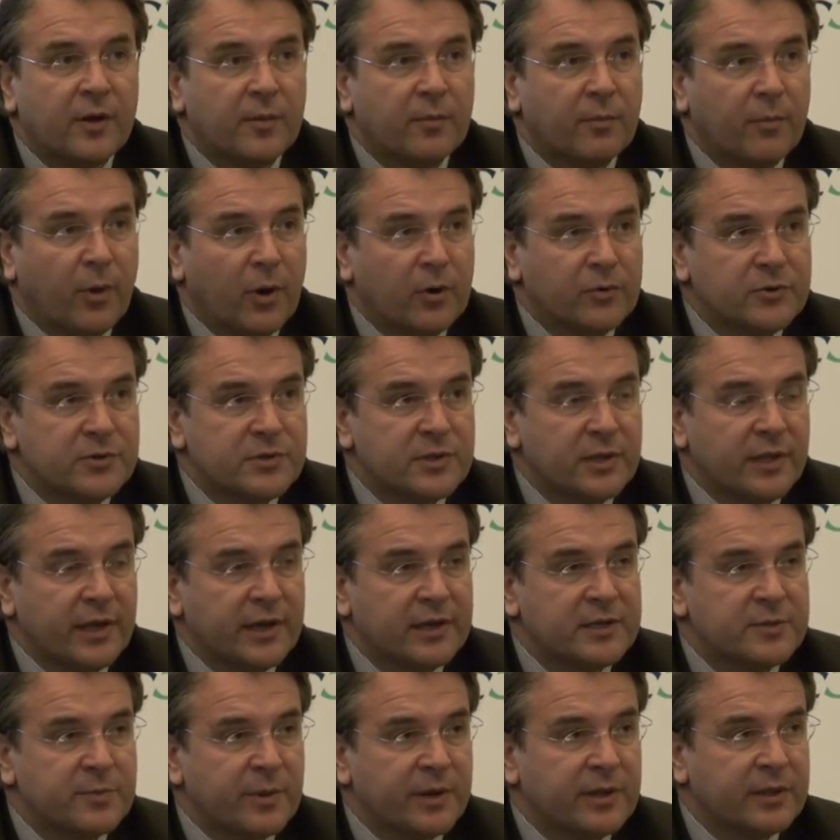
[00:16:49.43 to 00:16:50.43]
Mostly
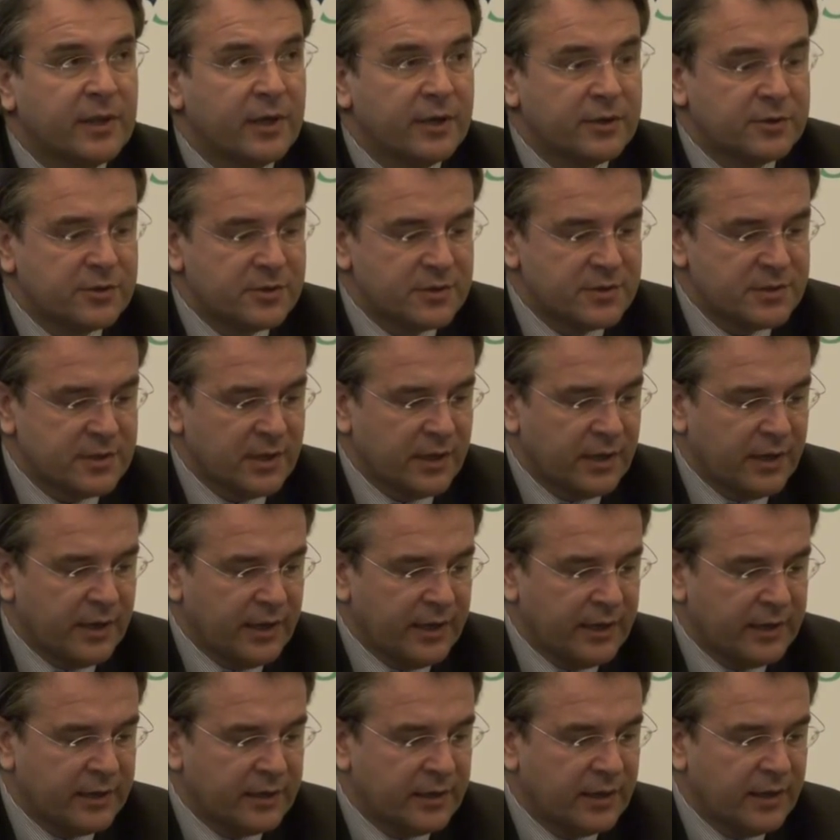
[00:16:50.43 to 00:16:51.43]
expectations are
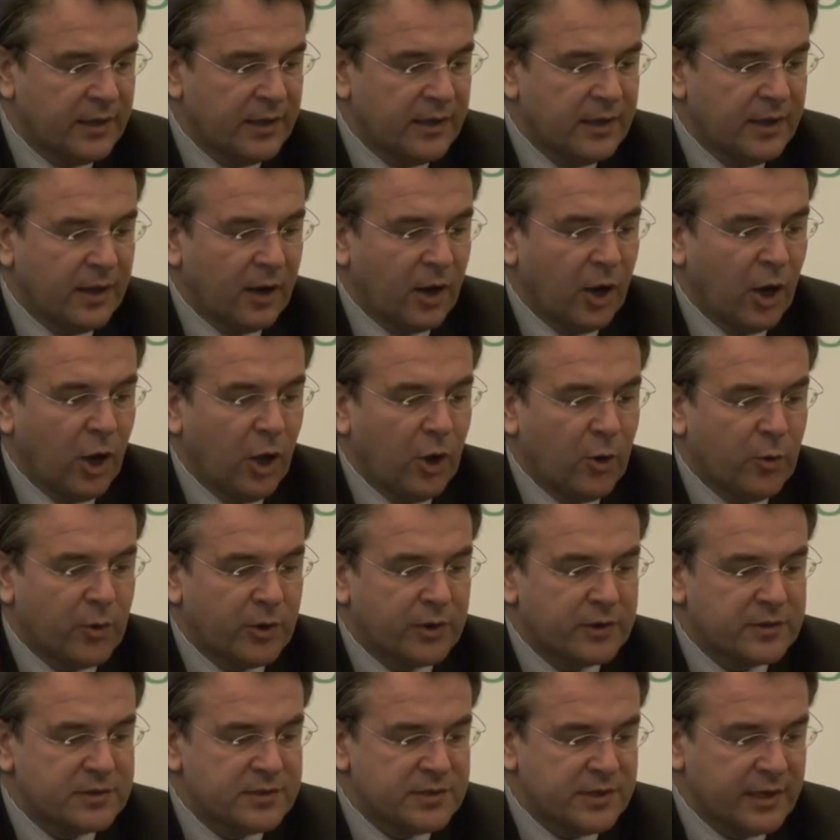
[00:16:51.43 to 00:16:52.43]
in
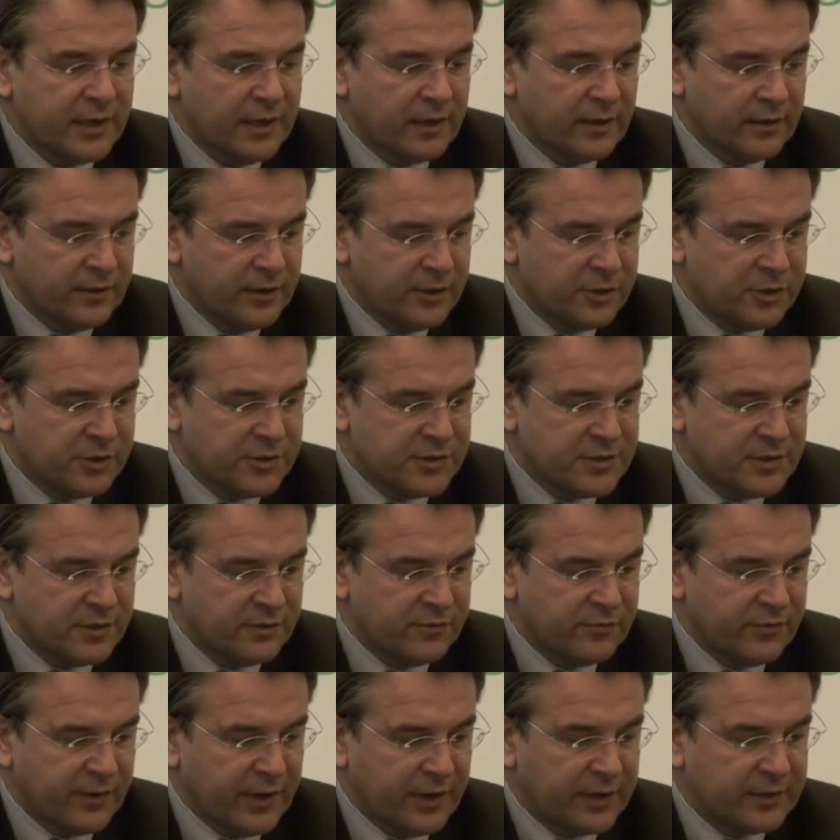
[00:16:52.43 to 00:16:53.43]
lower single digits,
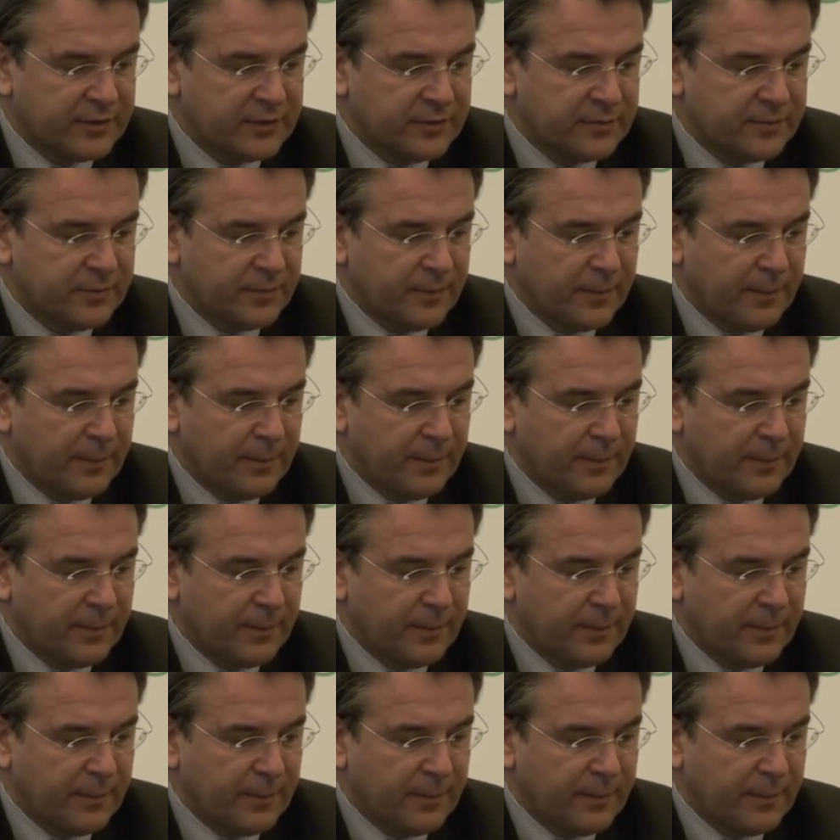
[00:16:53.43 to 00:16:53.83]
in fact.